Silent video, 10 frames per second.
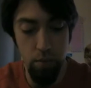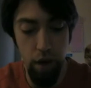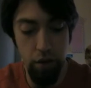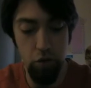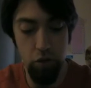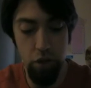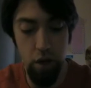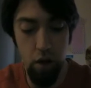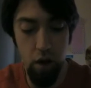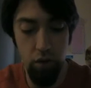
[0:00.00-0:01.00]
But you
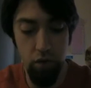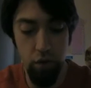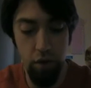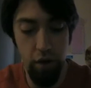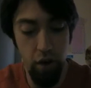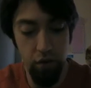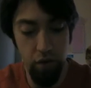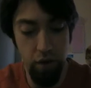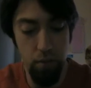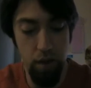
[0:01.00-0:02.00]
shall offer an
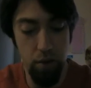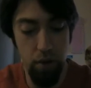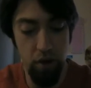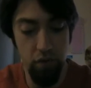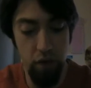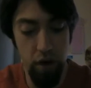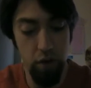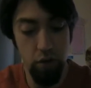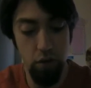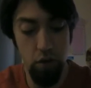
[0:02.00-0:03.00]
offering made by
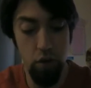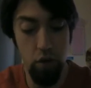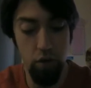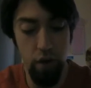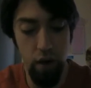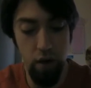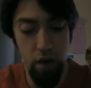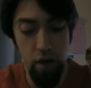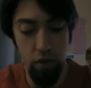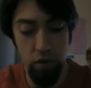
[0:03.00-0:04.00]
fire to Jehovah
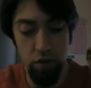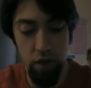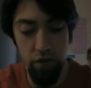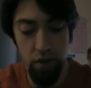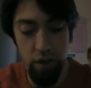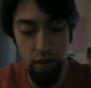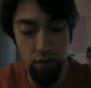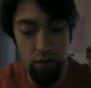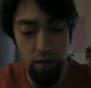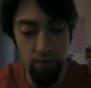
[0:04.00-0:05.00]
for 7
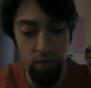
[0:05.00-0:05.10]
days.